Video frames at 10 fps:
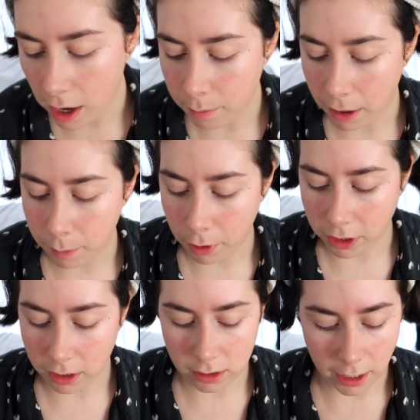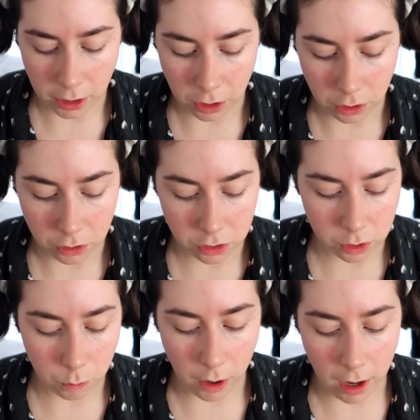eyebrow products I
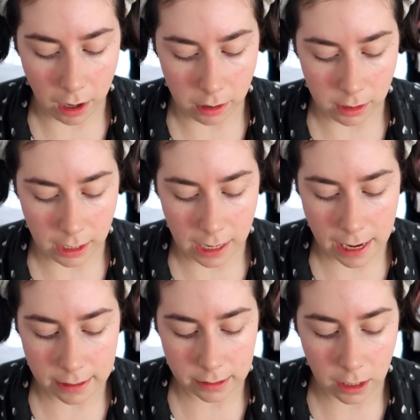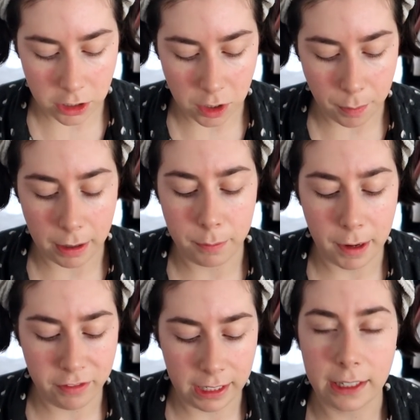used were the Anastasia
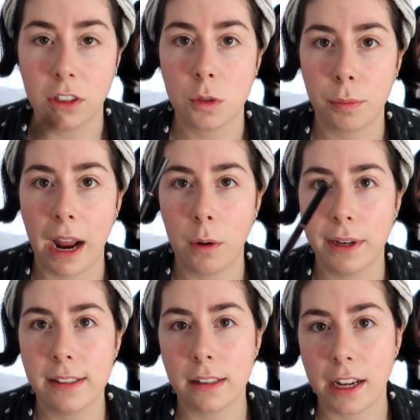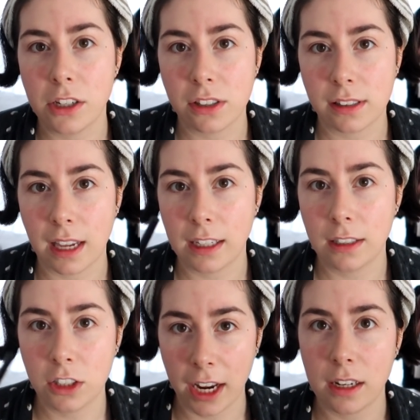Beverly Hills Brow Wiz, and I used
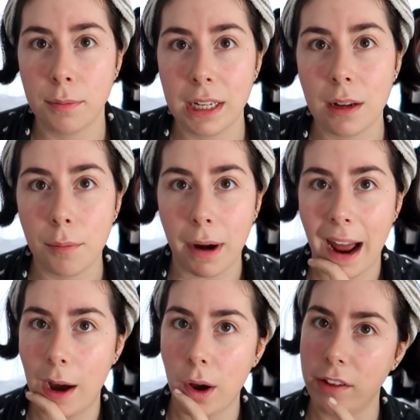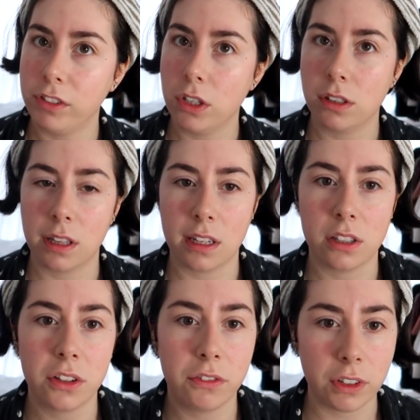the shade Medium Brow. I've used
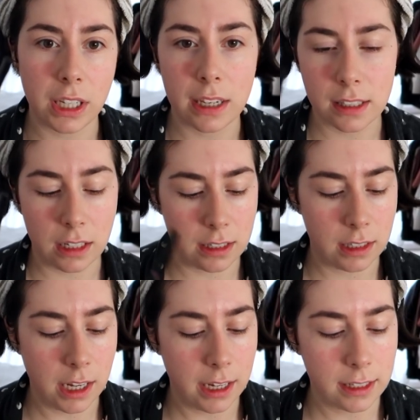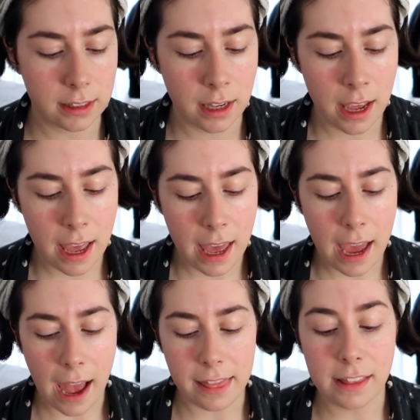this for years and years and years.
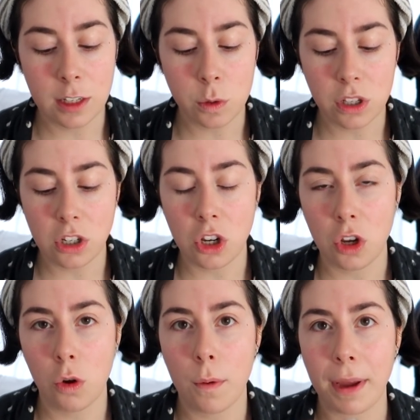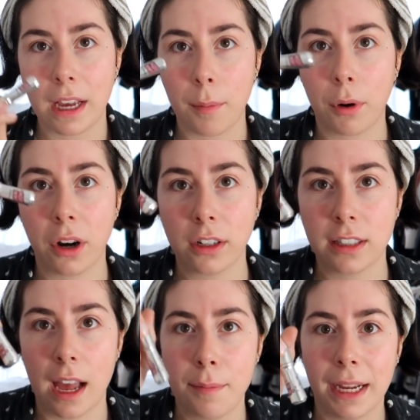And then this was a new makeup
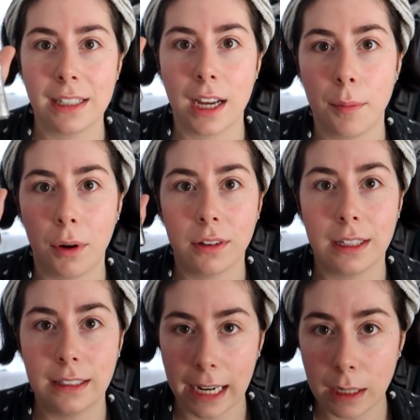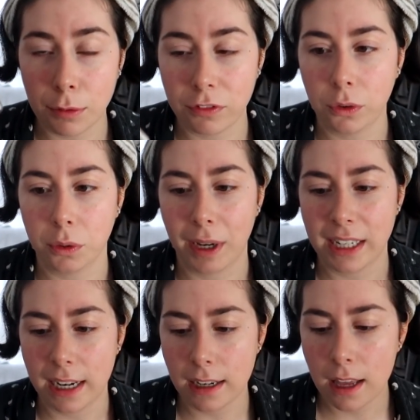product that I picked up the day before the
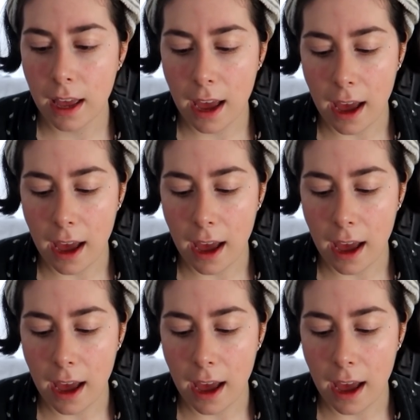wedding,